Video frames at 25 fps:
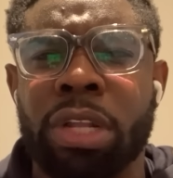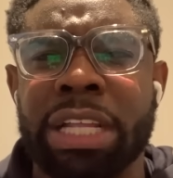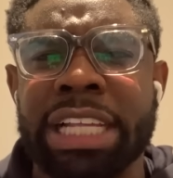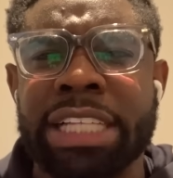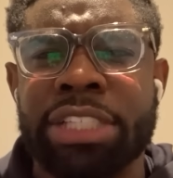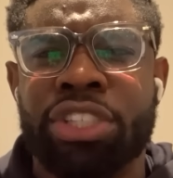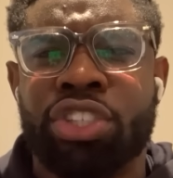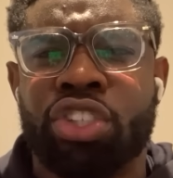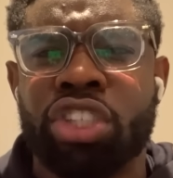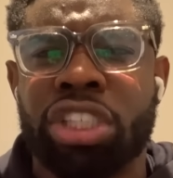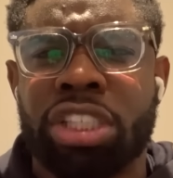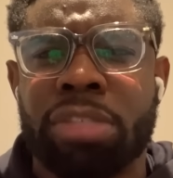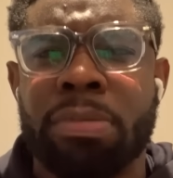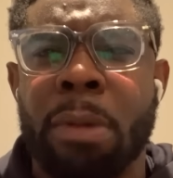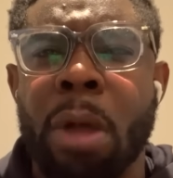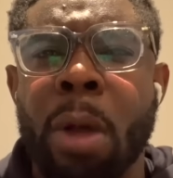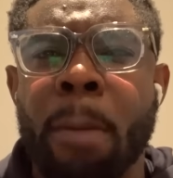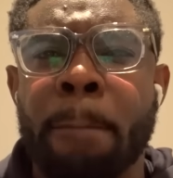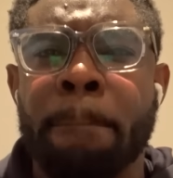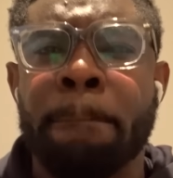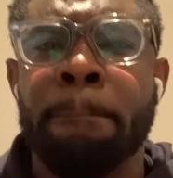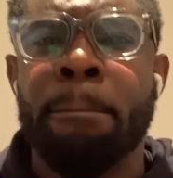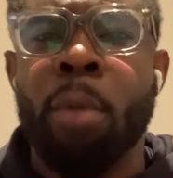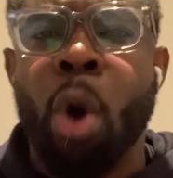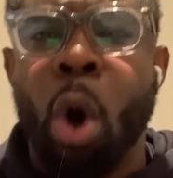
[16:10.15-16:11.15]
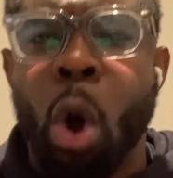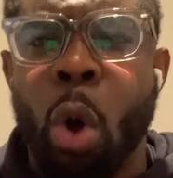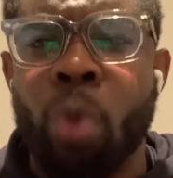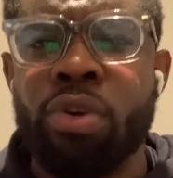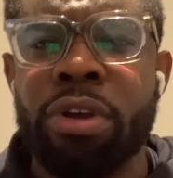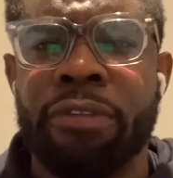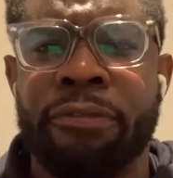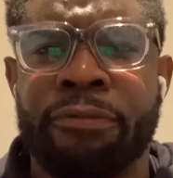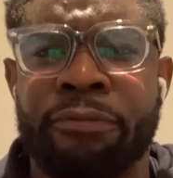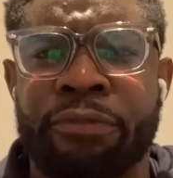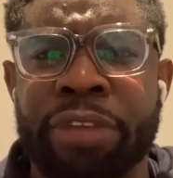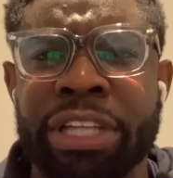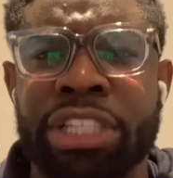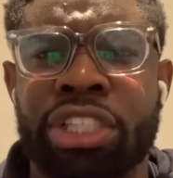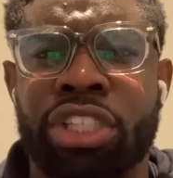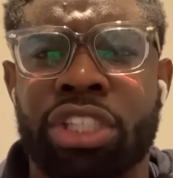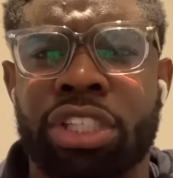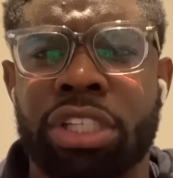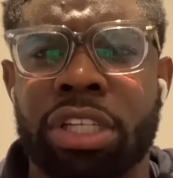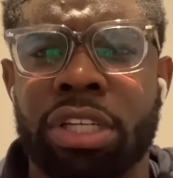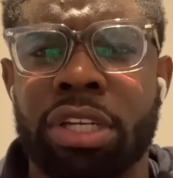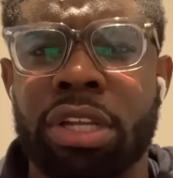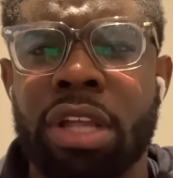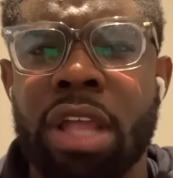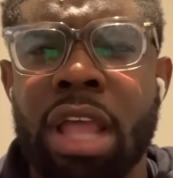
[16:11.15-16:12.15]
He's just more
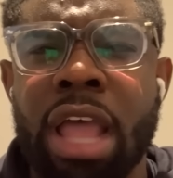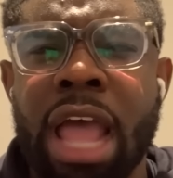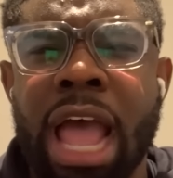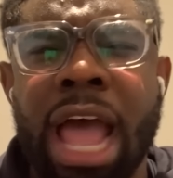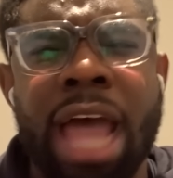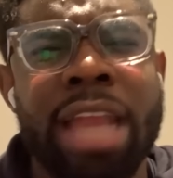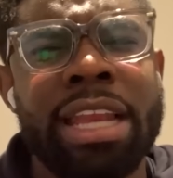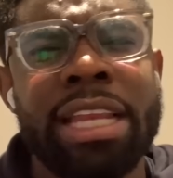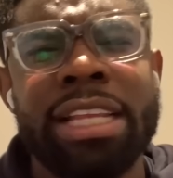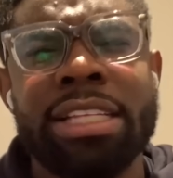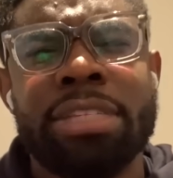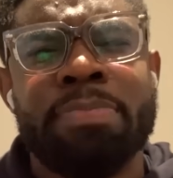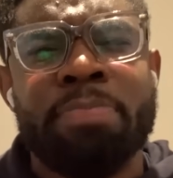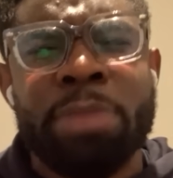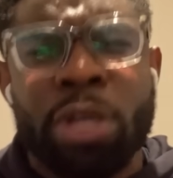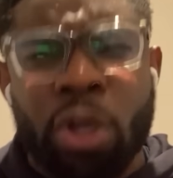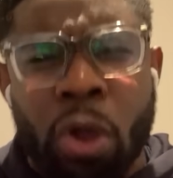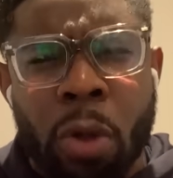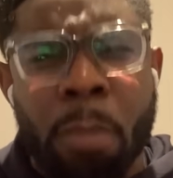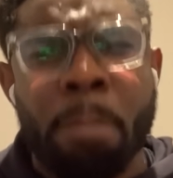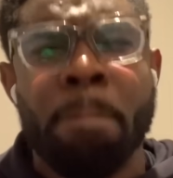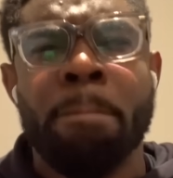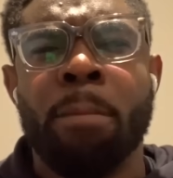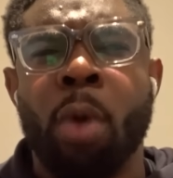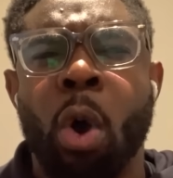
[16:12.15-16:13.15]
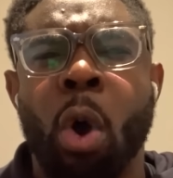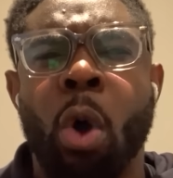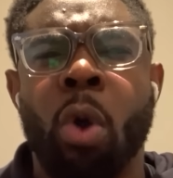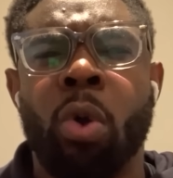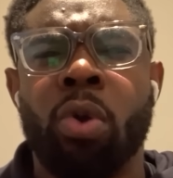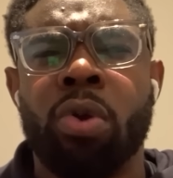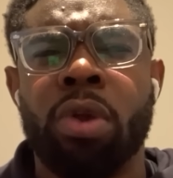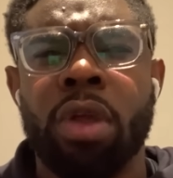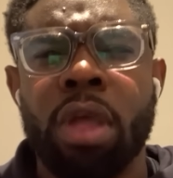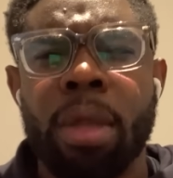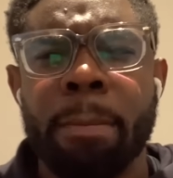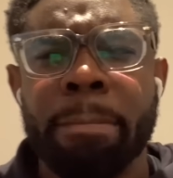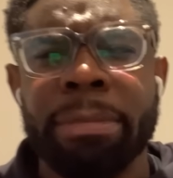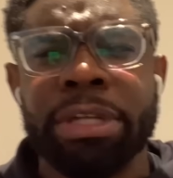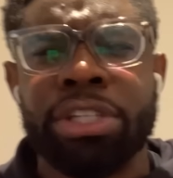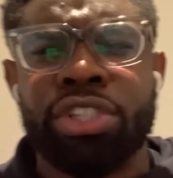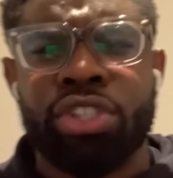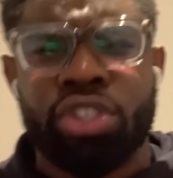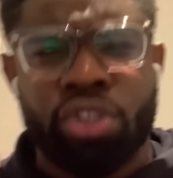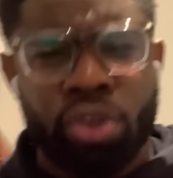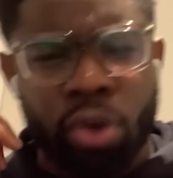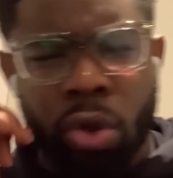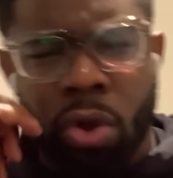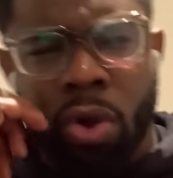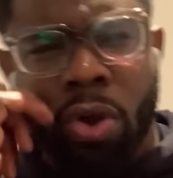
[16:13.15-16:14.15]
efficient and he's become more
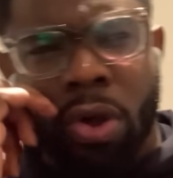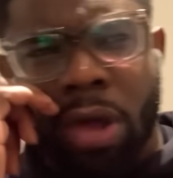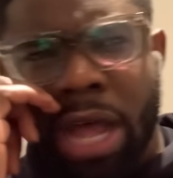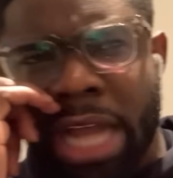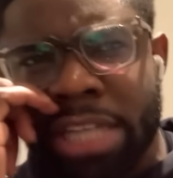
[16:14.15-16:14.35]
mature.